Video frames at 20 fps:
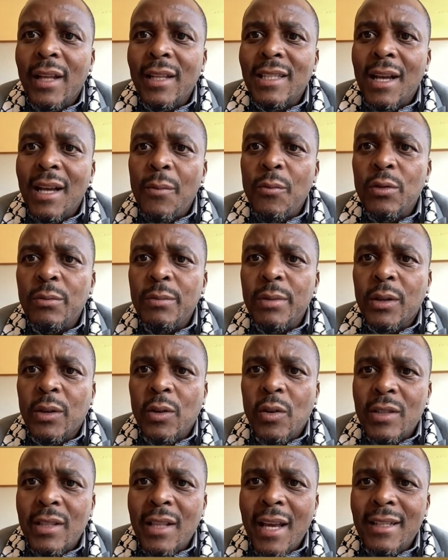that some will be
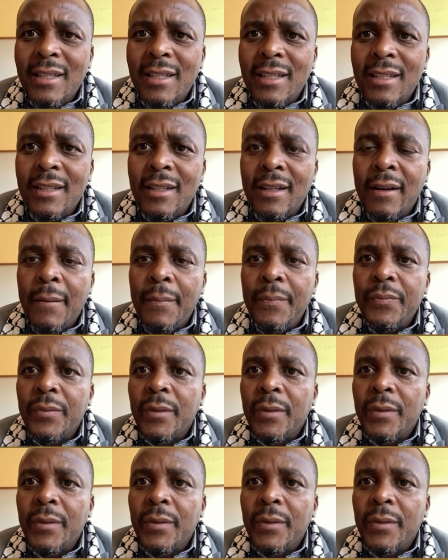cross-nighting,
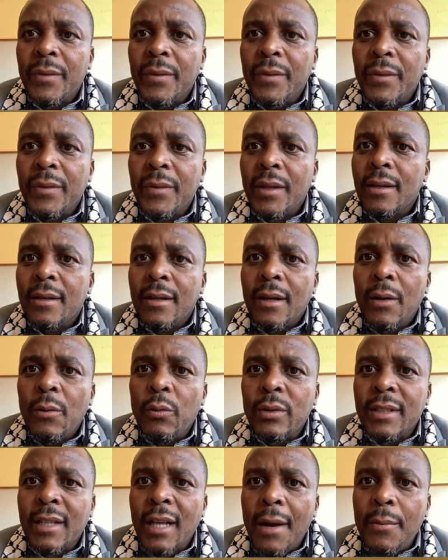
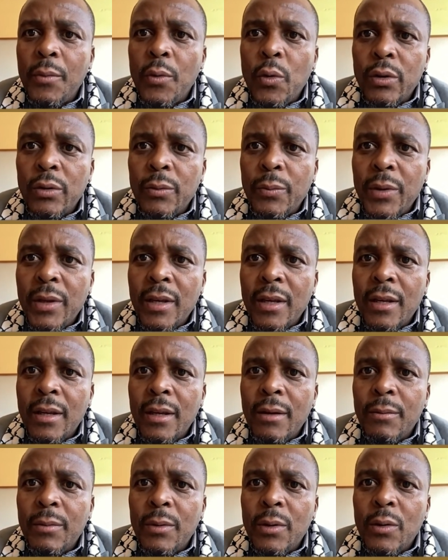some will be,
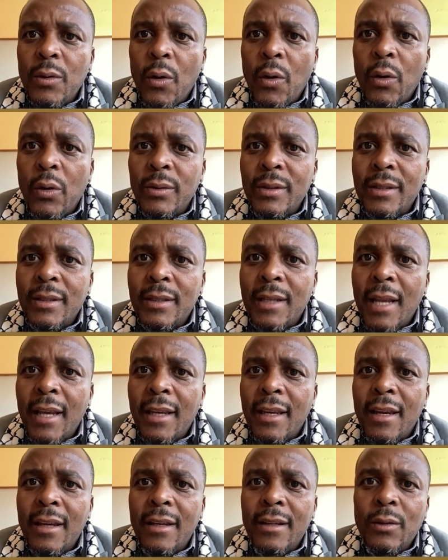you know,
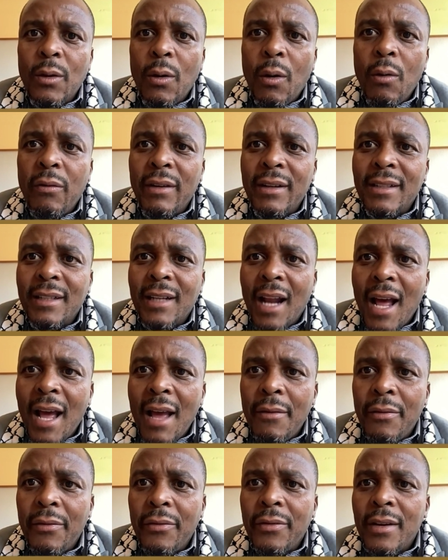taking it
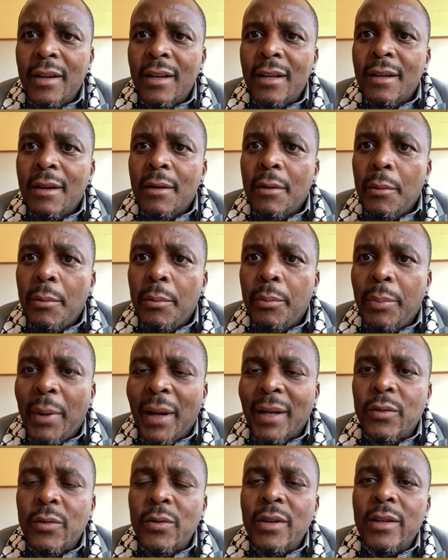overdrive,
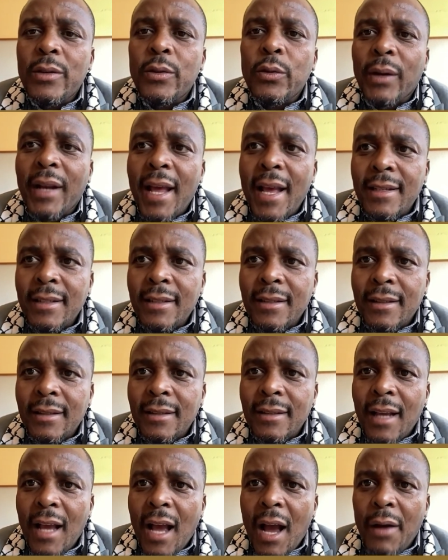but you need to rest.
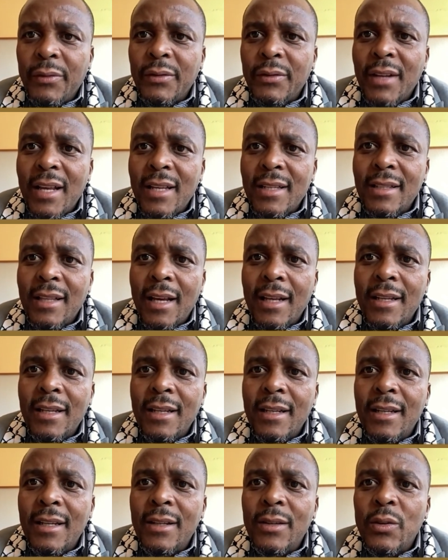After
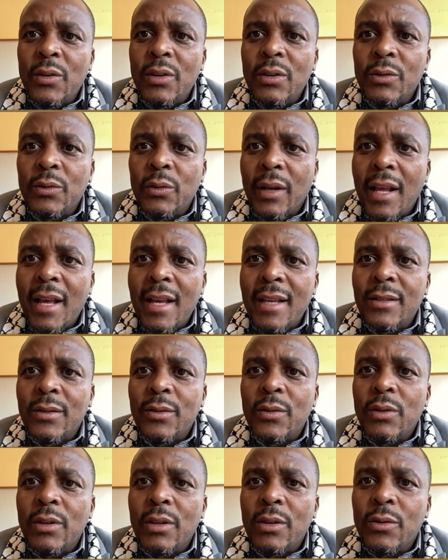studying, you need to rest.
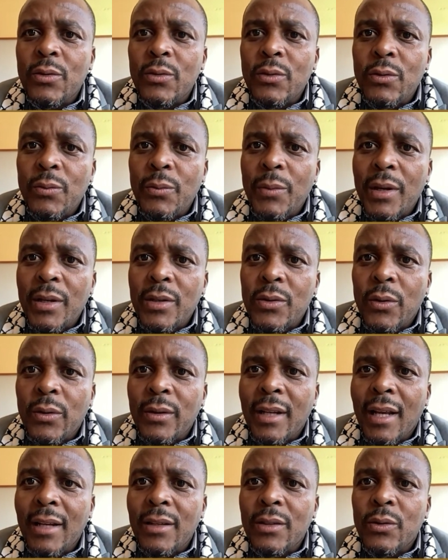You need to make
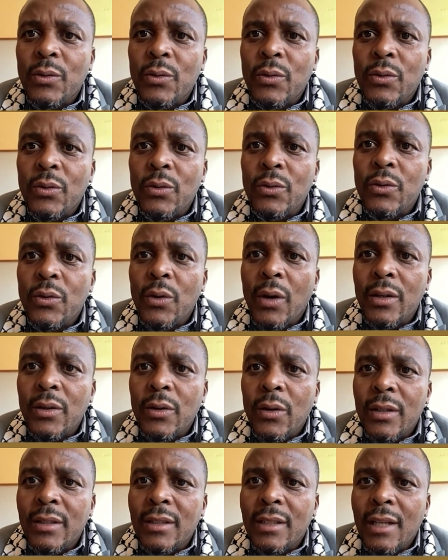sure that you are
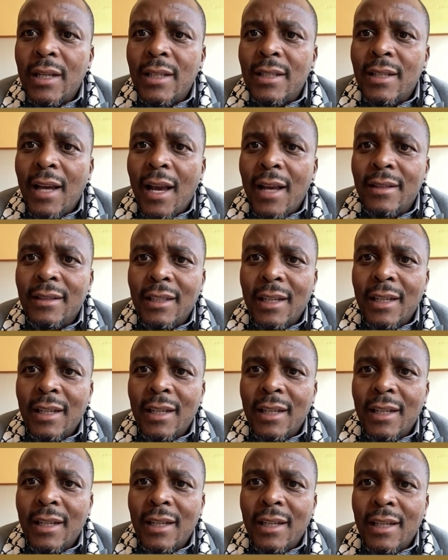not
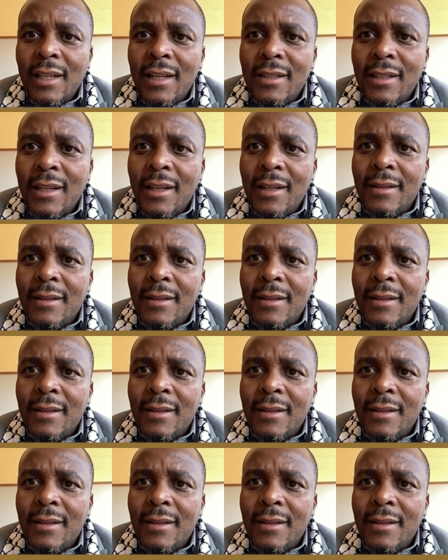dehydrated,